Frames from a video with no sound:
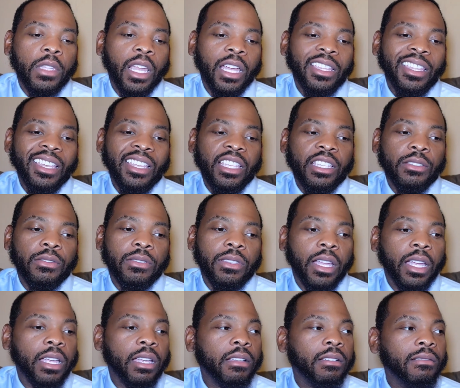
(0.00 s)
I think it's
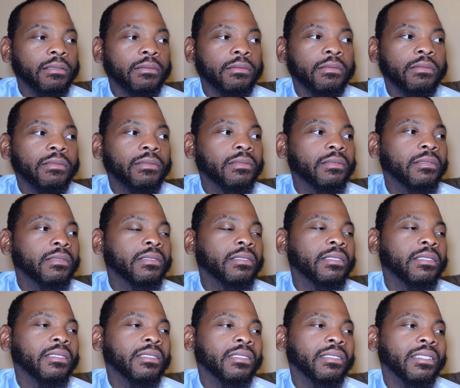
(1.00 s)
like,
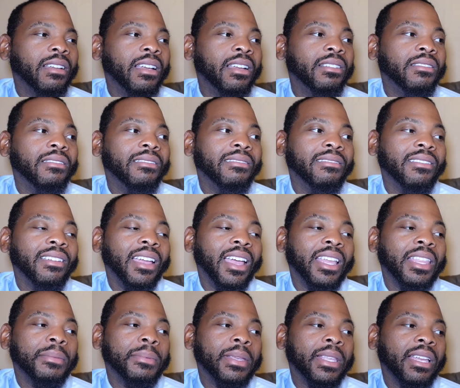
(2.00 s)
I don't know, it
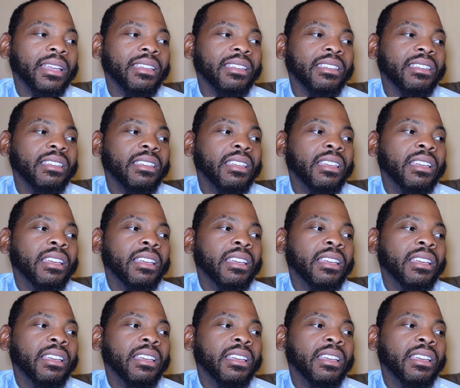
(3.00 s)
had to be like